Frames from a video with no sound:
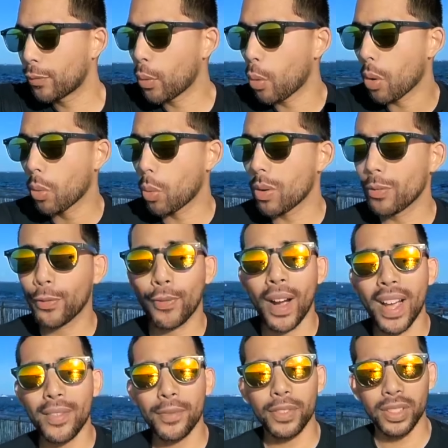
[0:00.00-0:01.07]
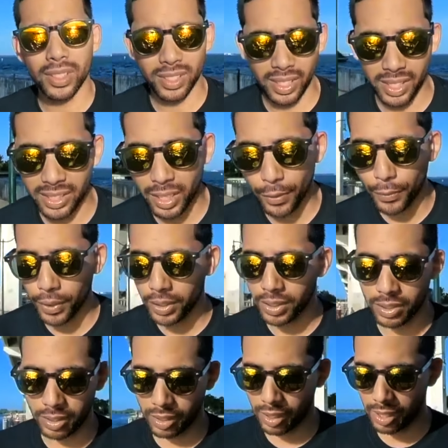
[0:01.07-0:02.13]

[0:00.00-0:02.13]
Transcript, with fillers: four, one five, 60 foots